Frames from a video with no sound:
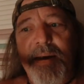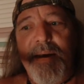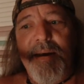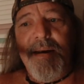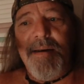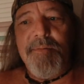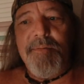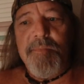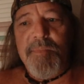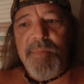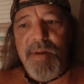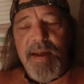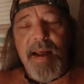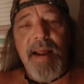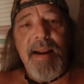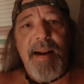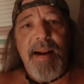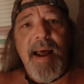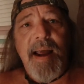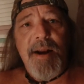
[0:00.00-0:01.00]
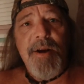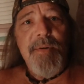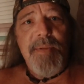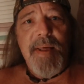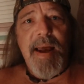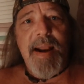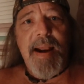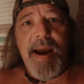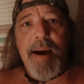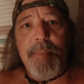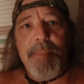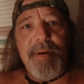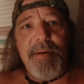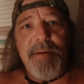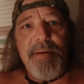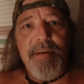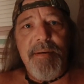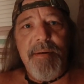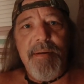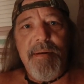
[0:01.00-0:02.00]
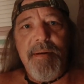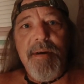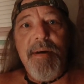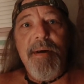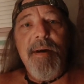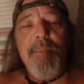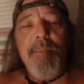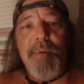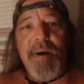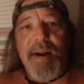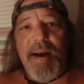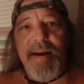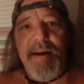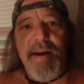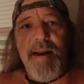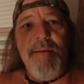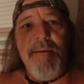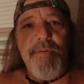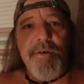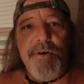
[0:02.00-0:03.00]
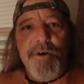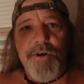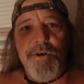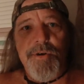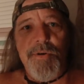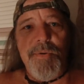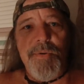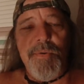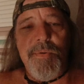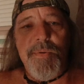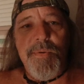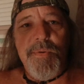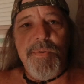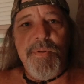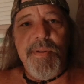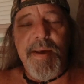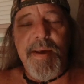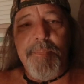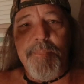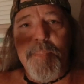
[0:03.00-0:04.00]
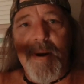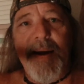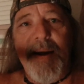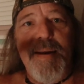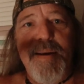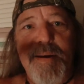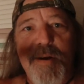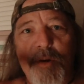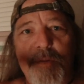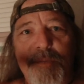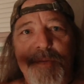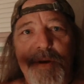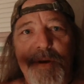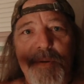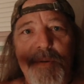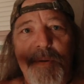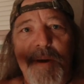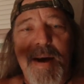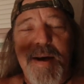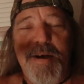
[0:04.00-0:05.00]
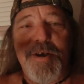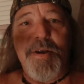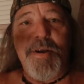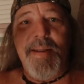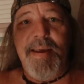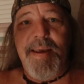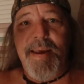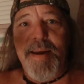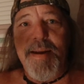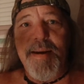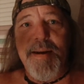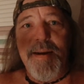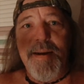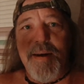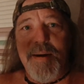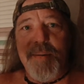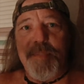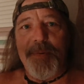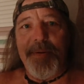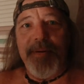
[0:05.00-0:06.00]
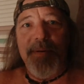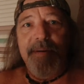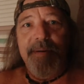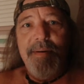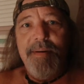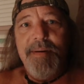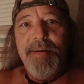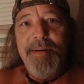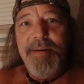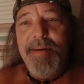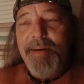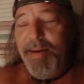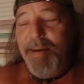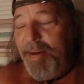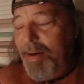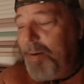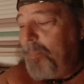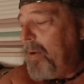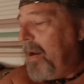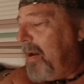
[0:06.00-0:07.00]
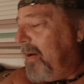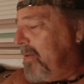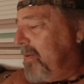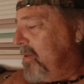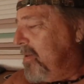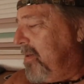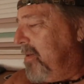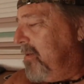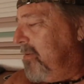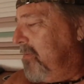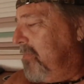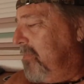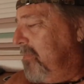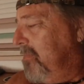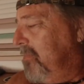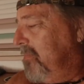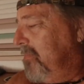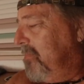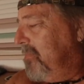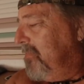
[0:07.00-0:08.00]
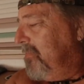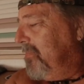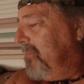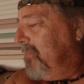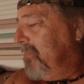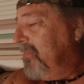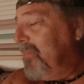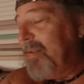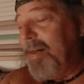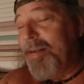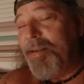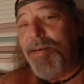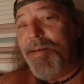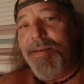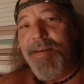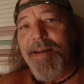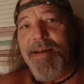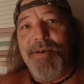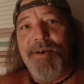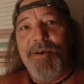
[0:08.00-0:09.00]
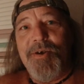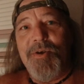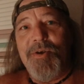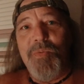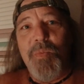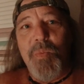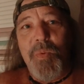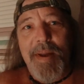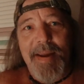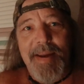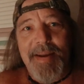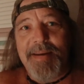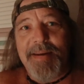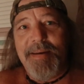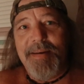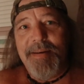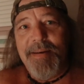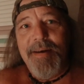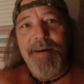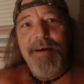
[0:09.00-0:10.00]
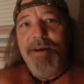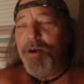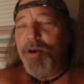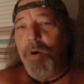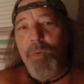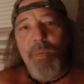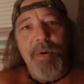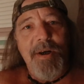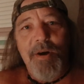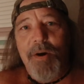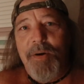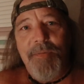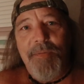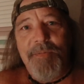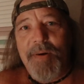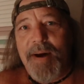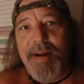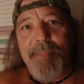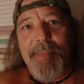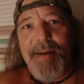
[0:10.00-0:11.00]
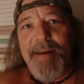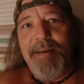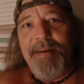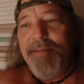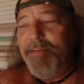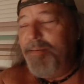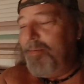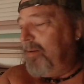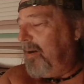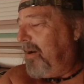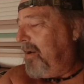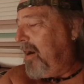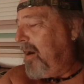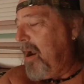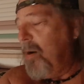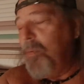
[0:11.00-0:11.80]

And and I knew that happened but I never knew that my interview actually ended up in a magazine. That's that's sweet. No one notified me. Right?